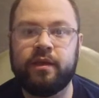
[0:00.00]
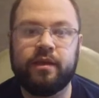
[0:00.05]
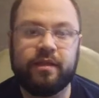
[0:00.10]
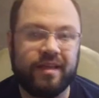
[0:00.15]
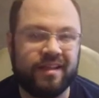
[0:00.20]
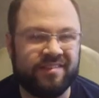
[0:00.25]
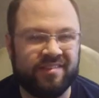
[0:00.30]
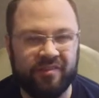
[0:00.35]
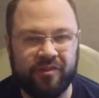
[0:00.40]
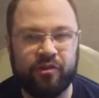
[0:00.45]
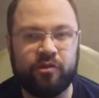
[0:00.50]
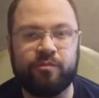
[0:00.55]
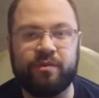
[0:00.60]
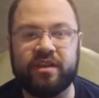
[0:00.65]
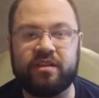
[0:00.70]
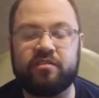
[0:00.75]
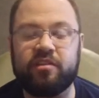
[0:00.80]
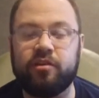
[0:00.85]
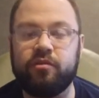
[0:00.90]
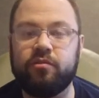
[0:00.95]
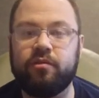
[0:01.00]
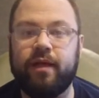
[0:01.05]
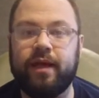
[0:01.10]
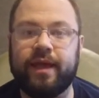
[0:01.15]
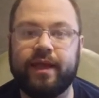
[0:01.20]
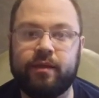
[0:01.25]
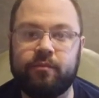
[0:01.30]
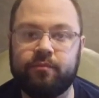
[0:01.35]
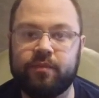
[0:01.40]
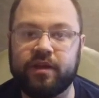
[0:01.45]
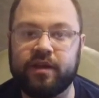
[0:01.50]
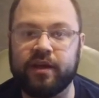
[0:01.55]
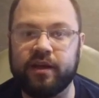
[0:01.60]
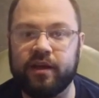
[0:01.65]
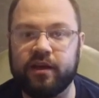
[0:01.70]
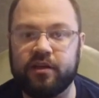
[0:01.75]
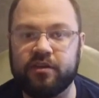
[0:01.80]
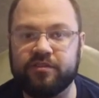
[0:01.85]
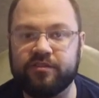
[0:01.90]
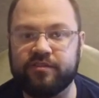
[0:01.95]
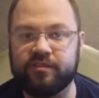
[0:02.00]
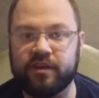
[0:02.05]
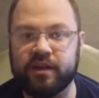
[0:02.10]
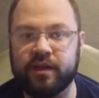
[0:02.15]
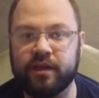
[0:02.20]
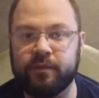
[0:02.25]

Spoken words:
That's a little bit too late because,